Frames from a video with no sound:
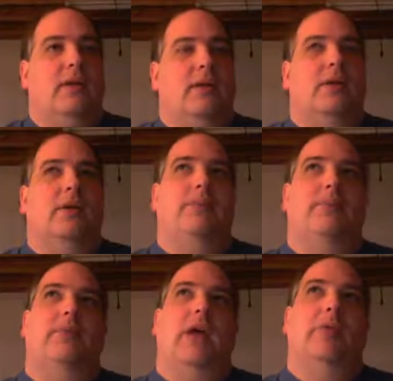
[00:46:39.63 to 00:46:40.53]
Okay.
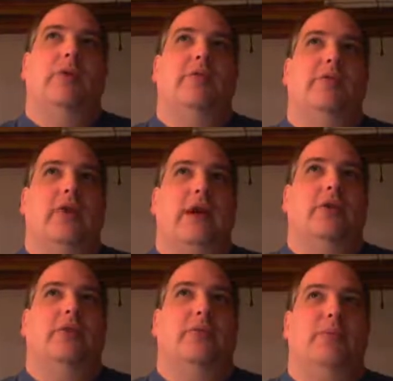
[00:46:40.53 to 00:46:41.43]
I wonder if
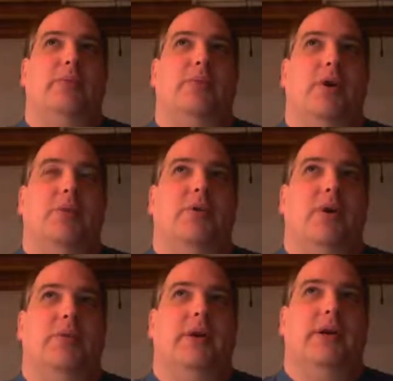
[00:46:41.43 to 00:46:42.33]
records would be more
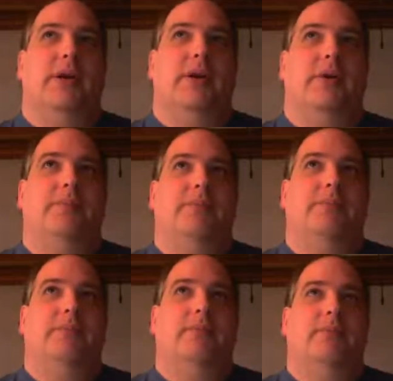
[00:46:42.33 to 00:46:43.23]
appropriate here.
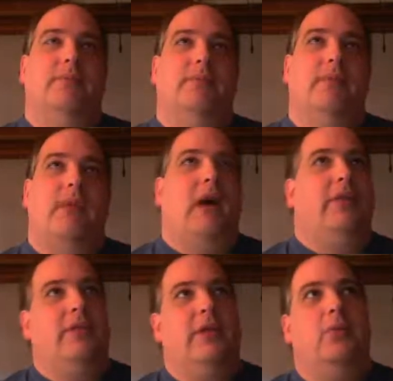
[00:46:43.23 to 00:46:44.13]
I
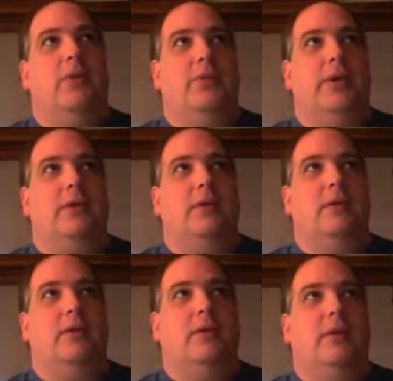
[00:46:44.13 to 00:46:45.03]
think they would be.
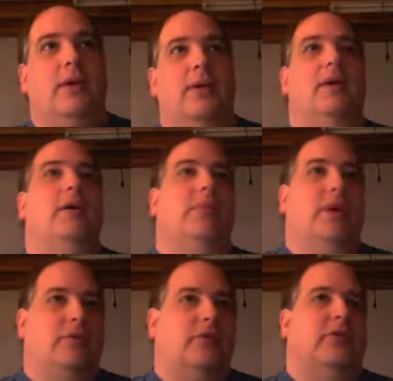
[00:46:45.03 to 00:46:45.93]

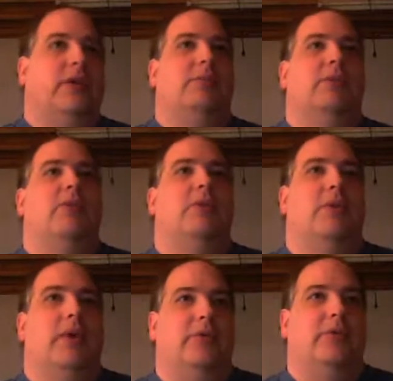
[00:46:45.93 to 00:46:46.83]
But just to keep it simple,
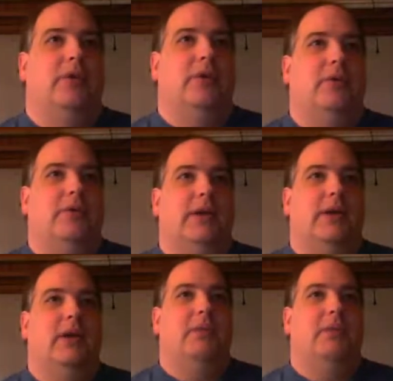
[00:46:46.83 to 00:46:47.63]
I'm just going to do the